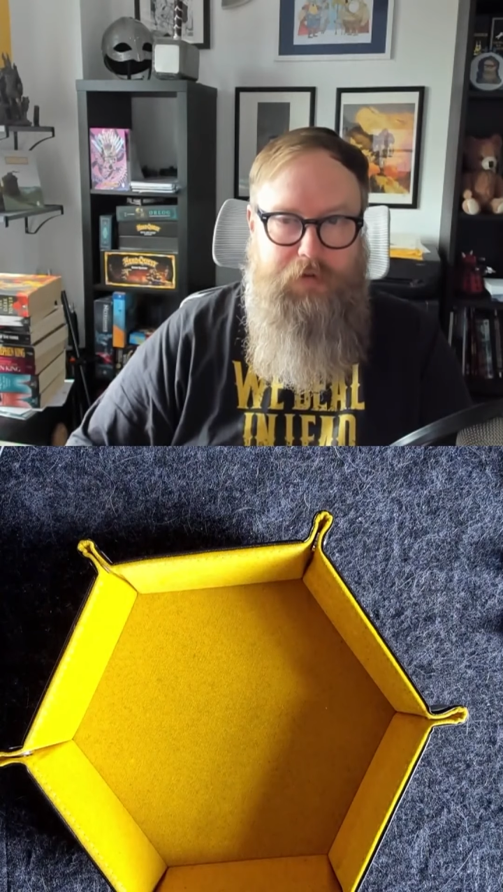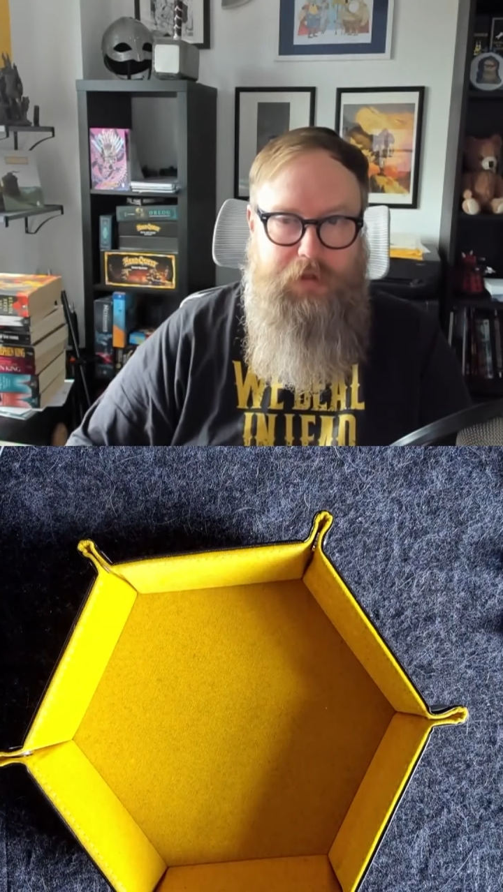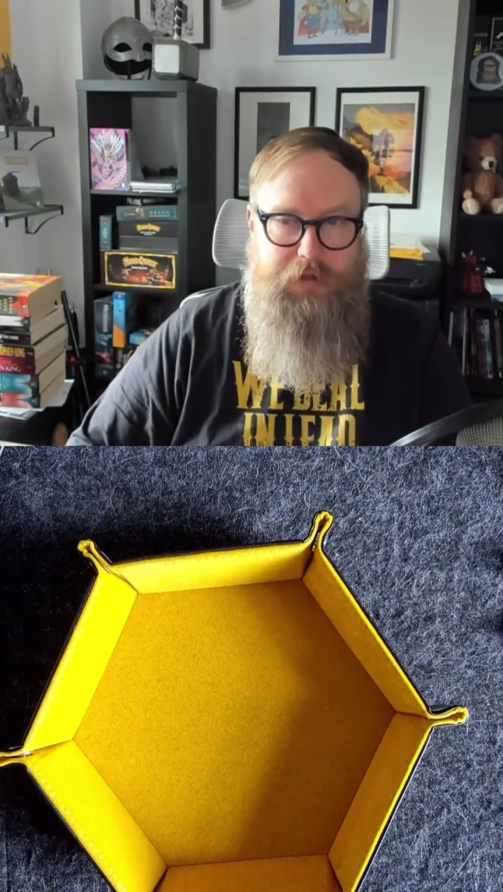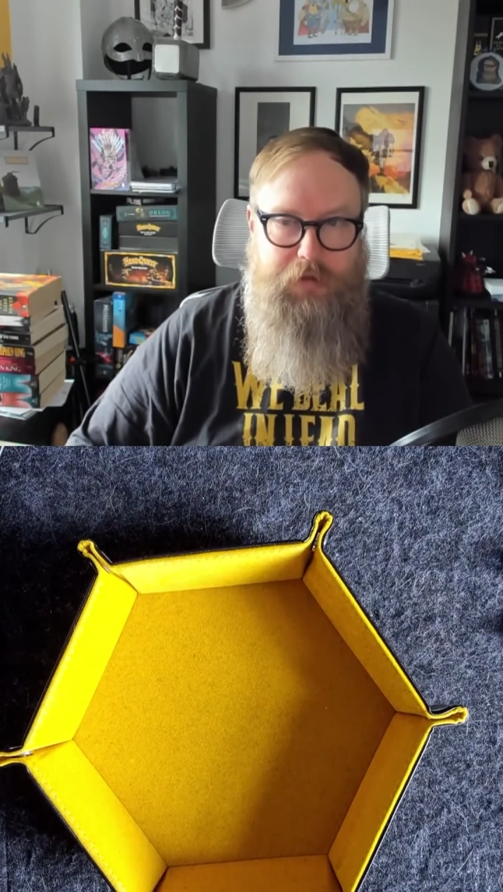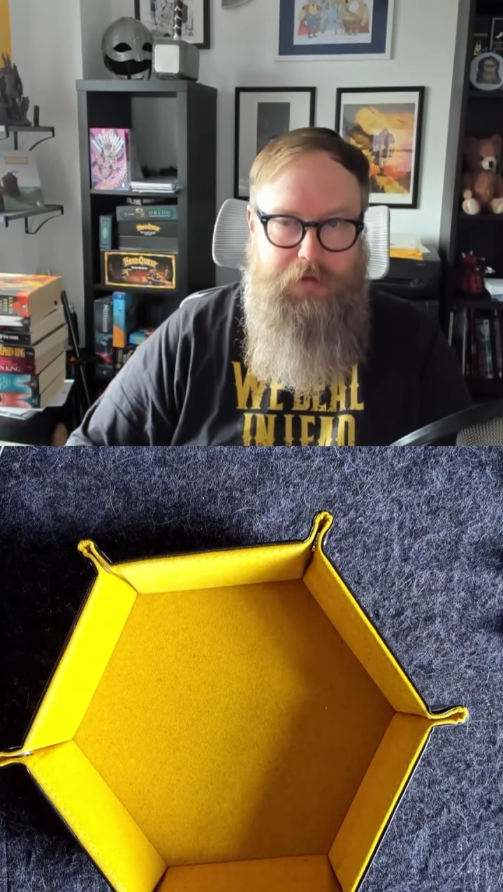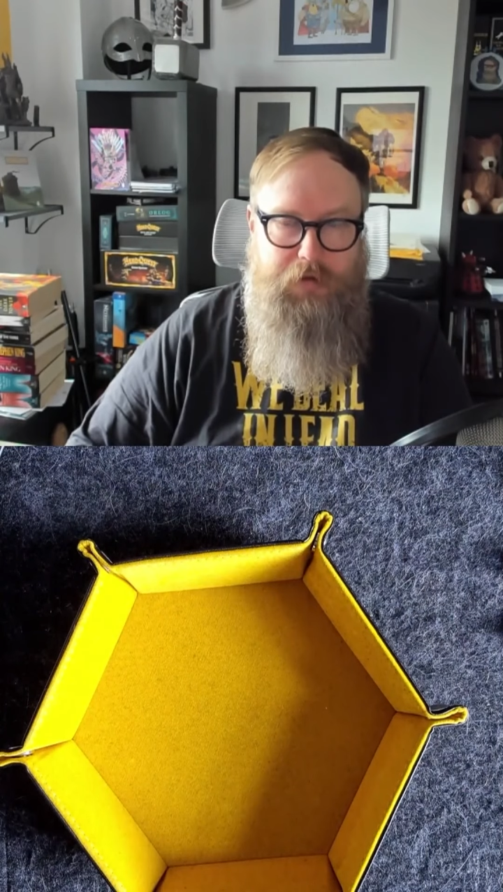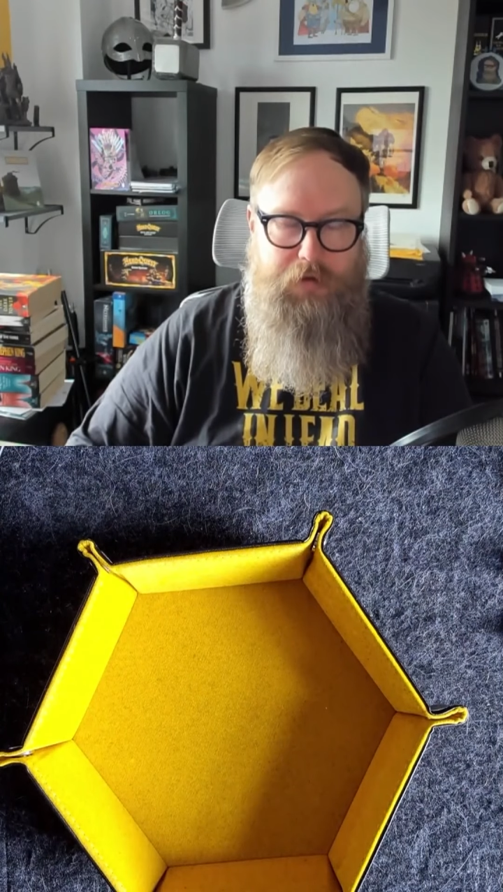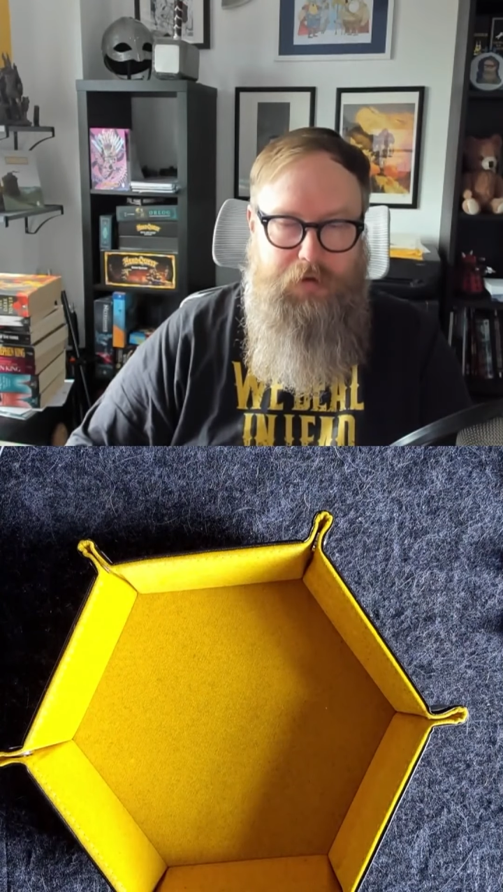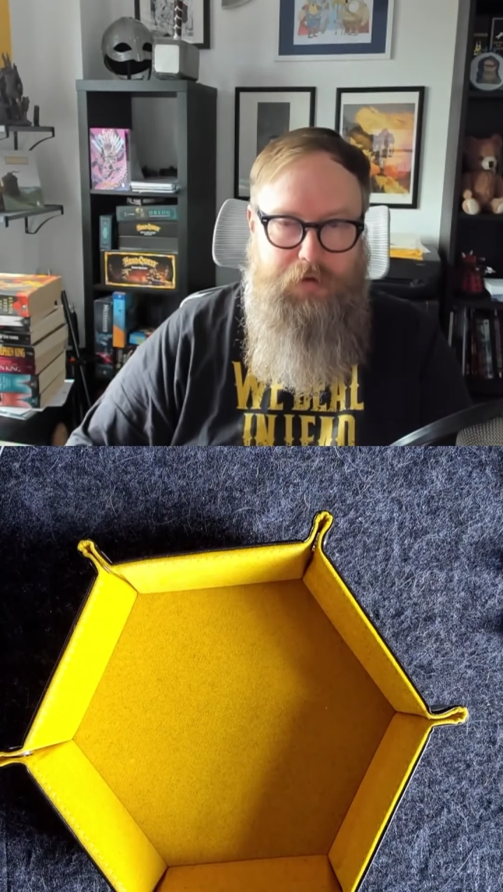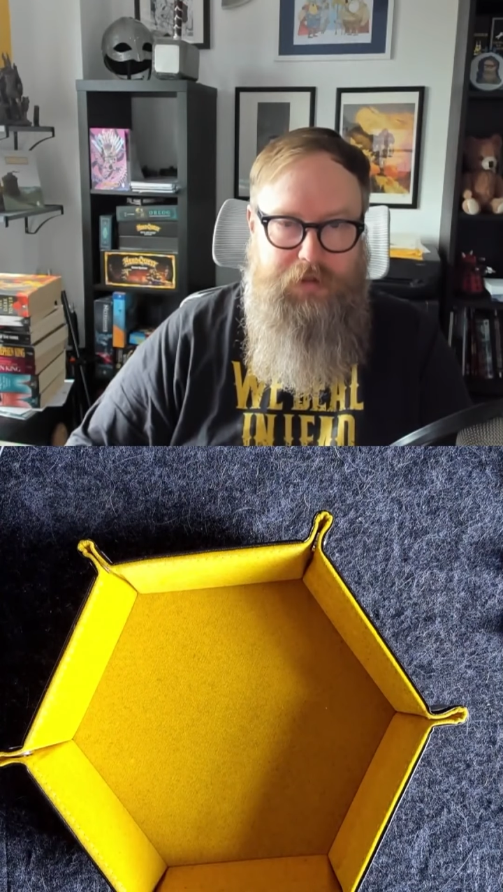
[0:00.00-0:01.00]
than
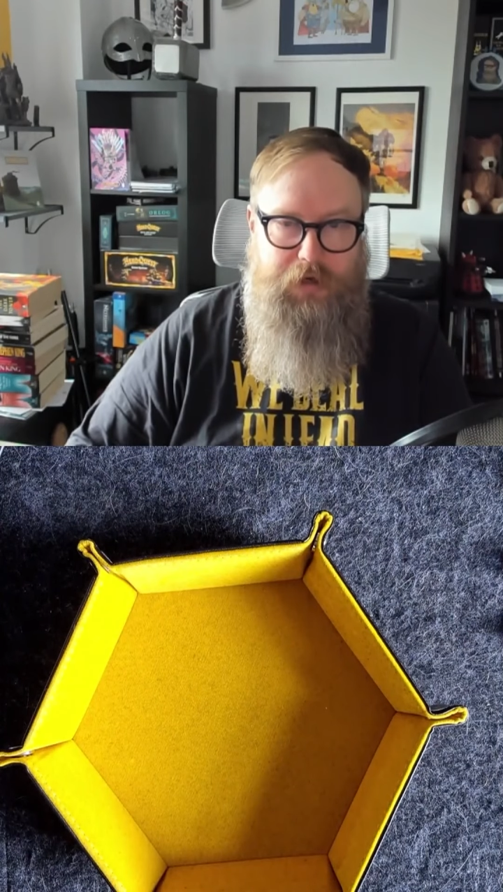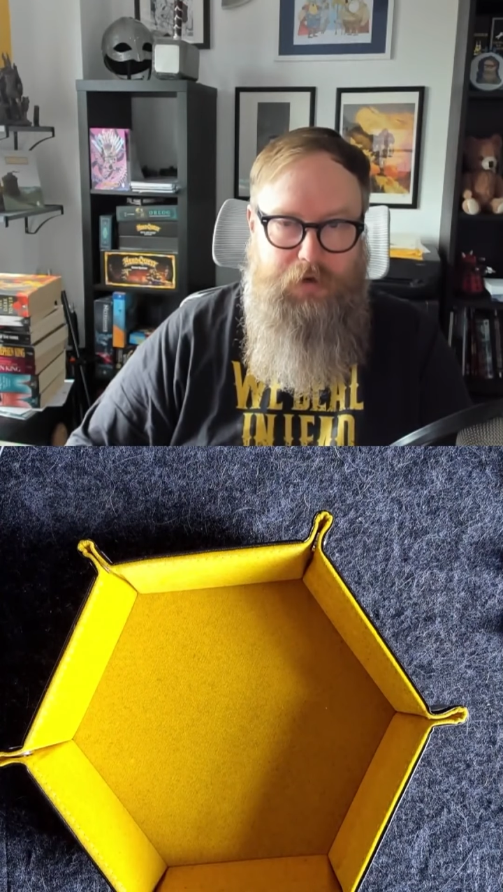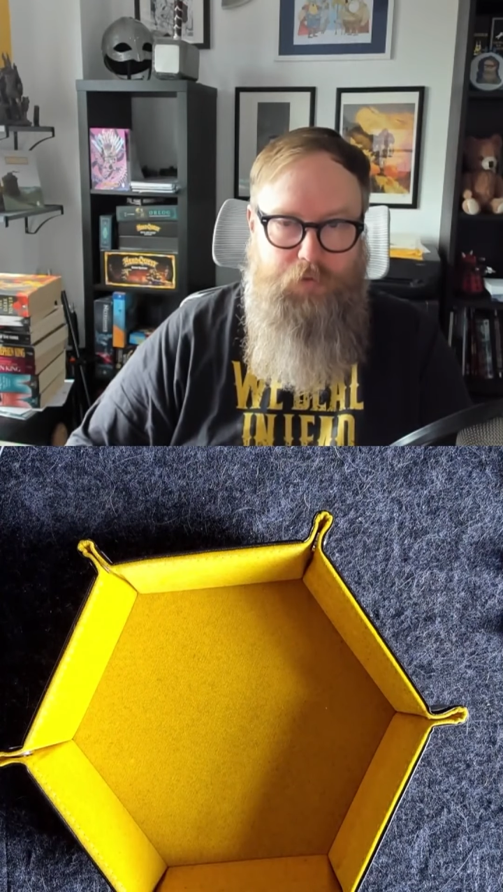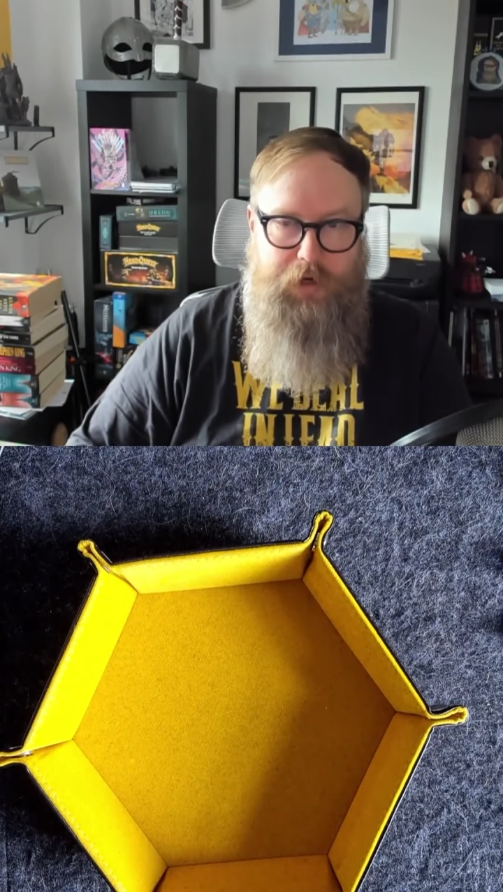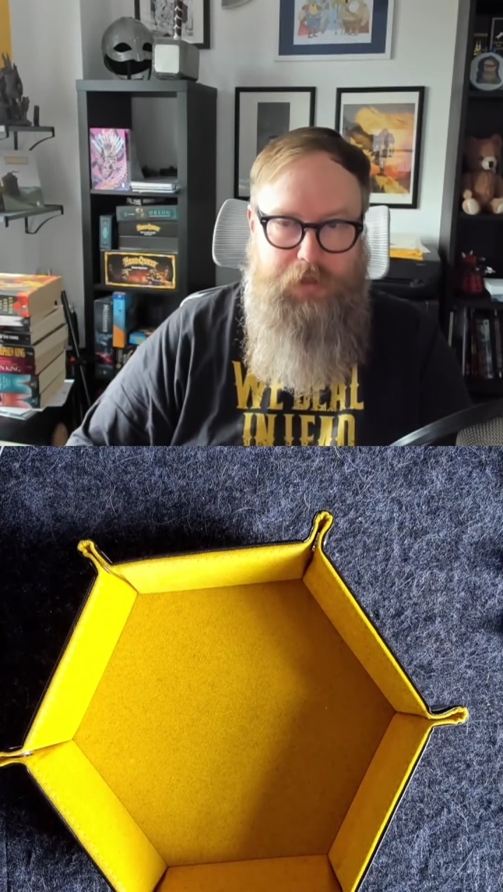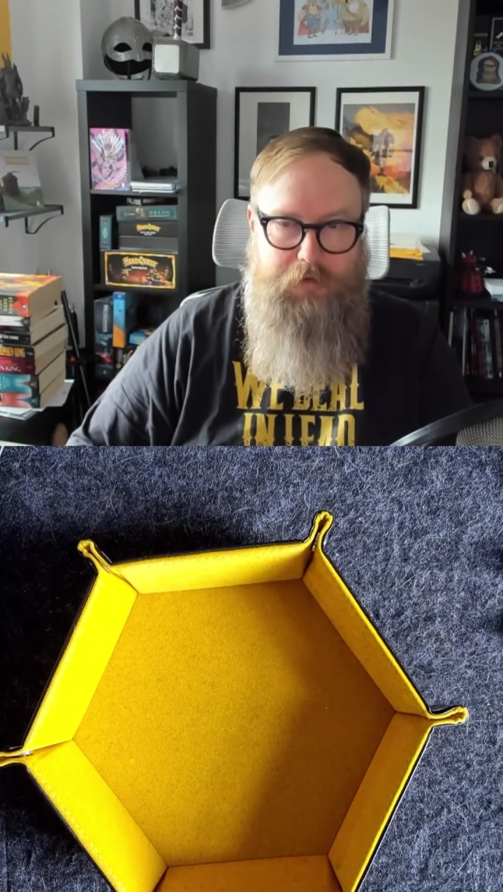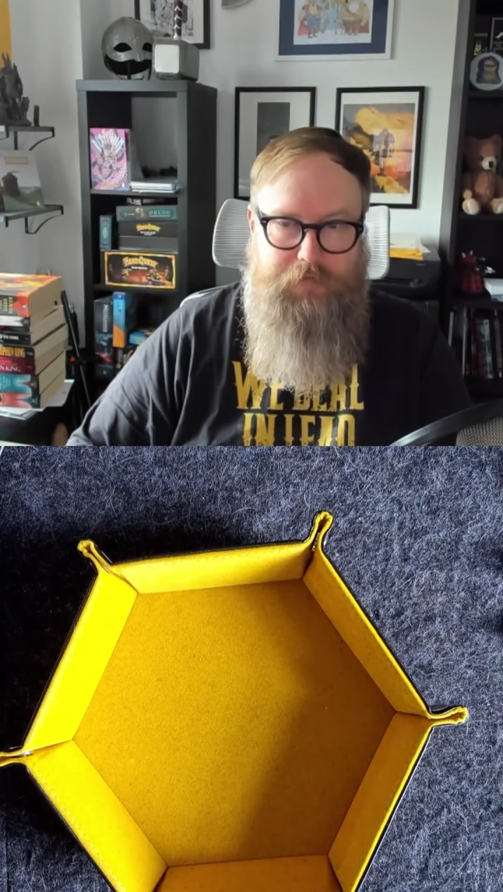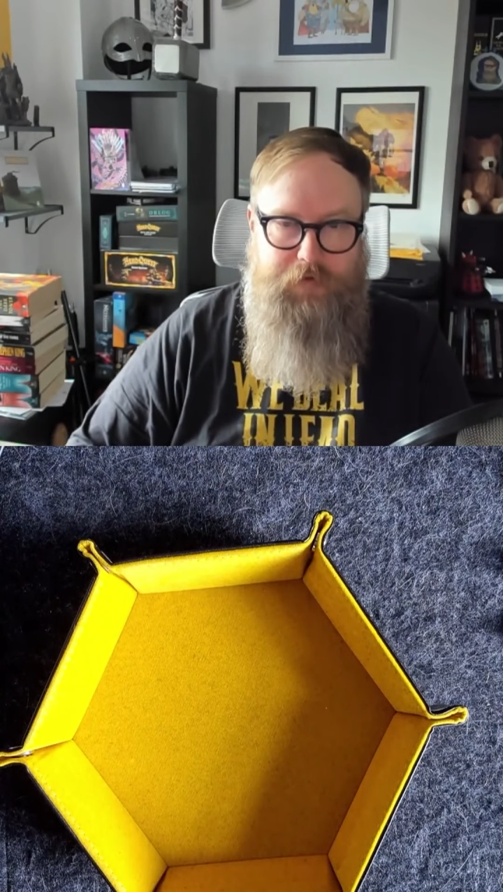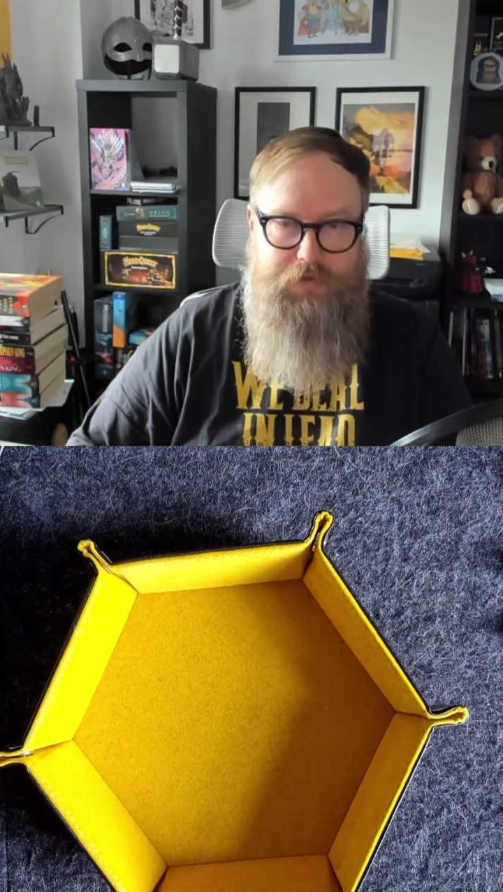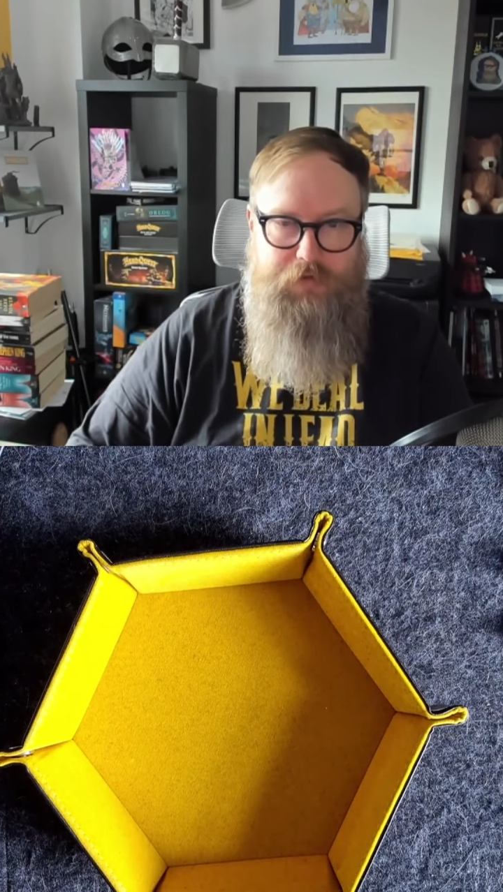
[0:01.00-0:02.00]
a regular
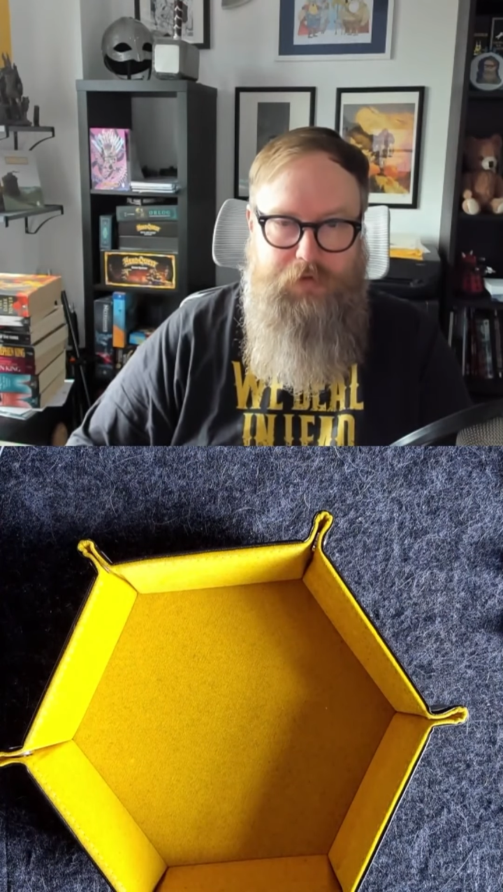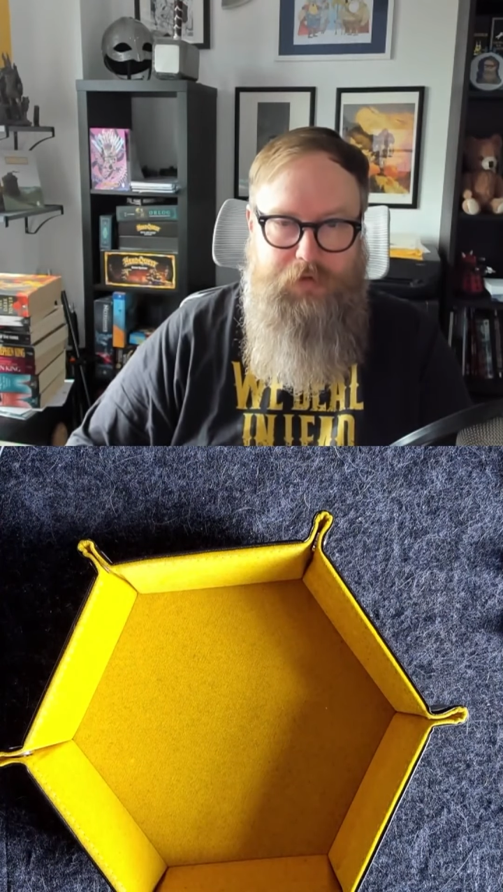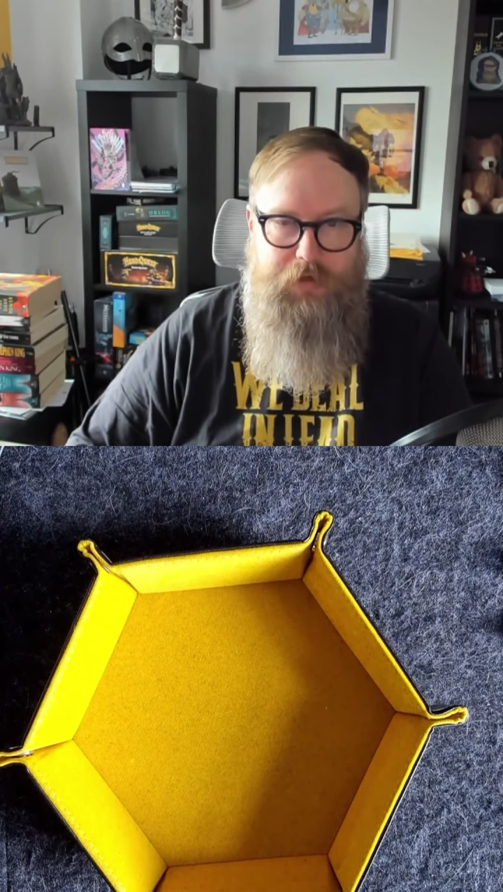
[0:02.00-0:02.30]
adventurer.